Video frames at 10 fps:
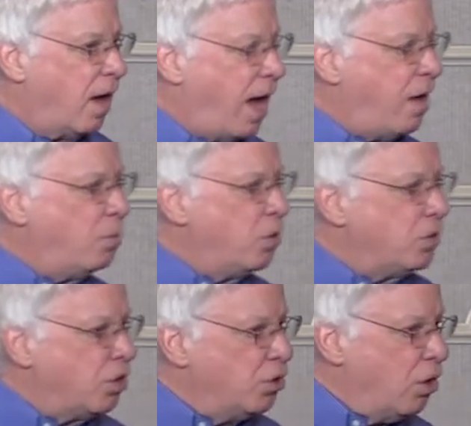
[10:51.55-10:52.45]
I
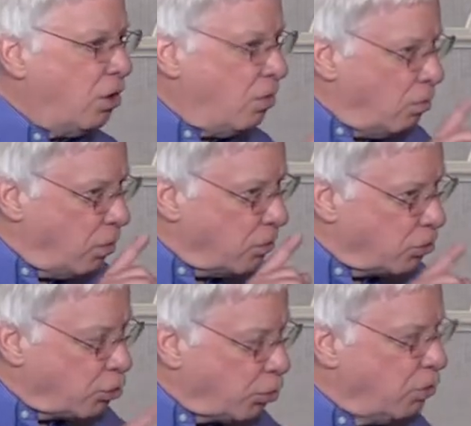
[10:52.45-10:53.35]
want to know
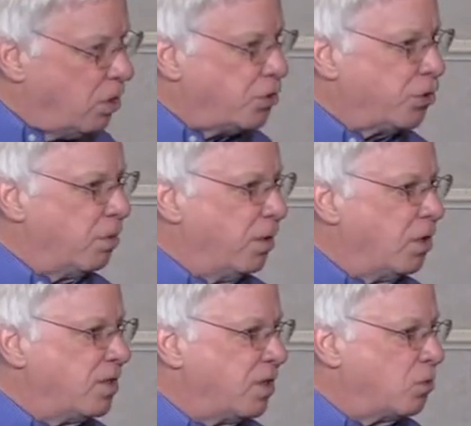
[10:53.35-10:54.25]
what true discernment
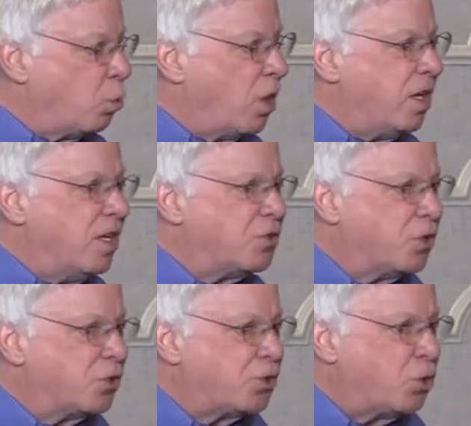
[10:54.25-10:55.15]
does is what is
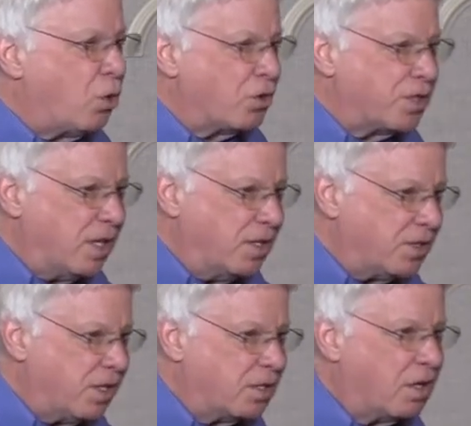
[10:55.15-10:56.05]
the source? Is
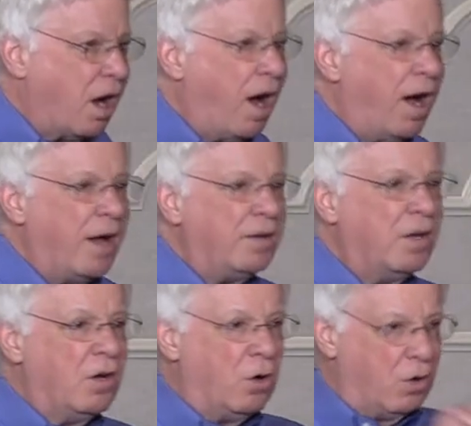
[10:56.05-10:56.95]
it God
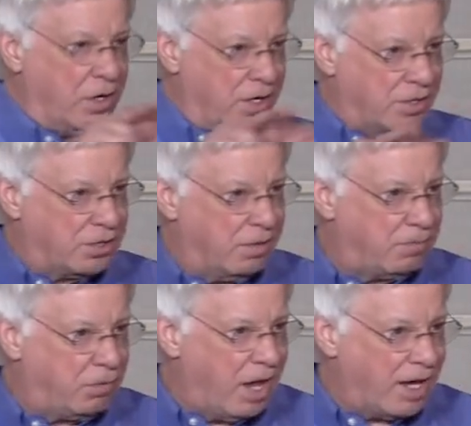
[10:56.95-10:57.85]
or is it
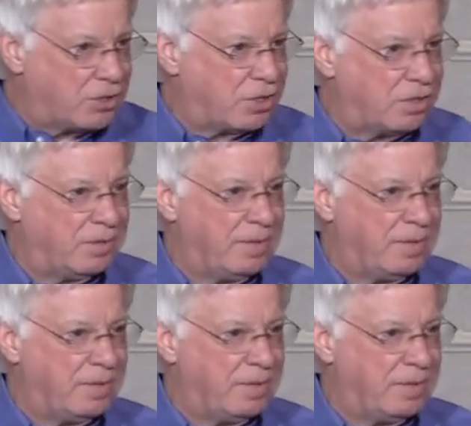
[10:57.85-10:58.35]
flesh?